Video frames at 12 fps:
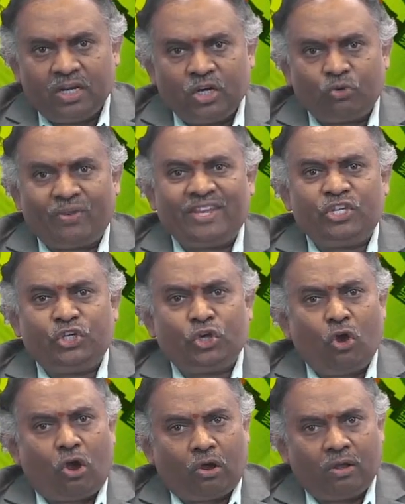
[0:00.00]
to
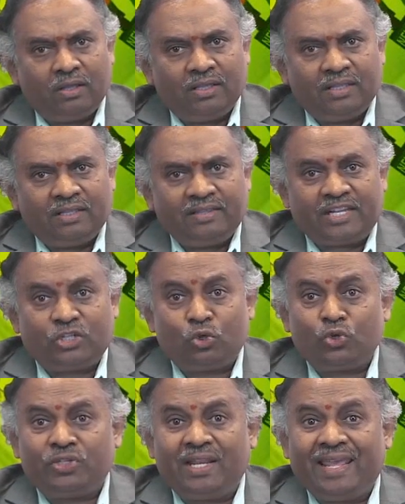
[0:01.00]
ensure that
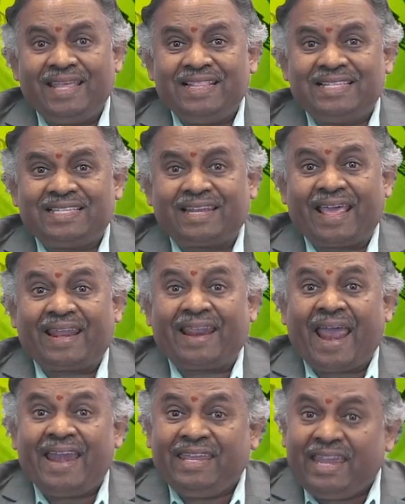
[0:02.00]
social ills are
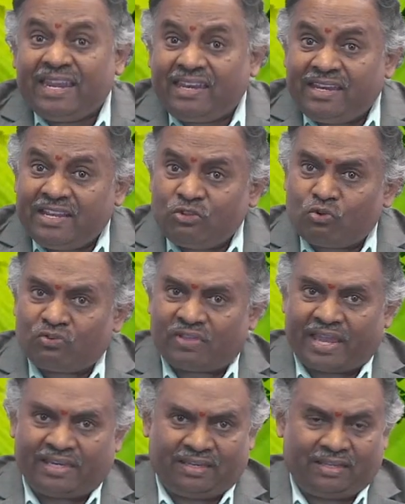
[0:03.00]
eradicated in
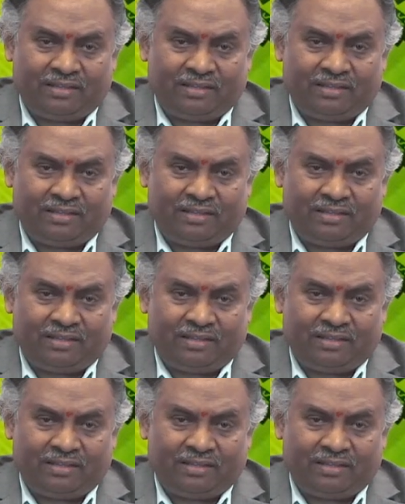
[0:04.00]
society.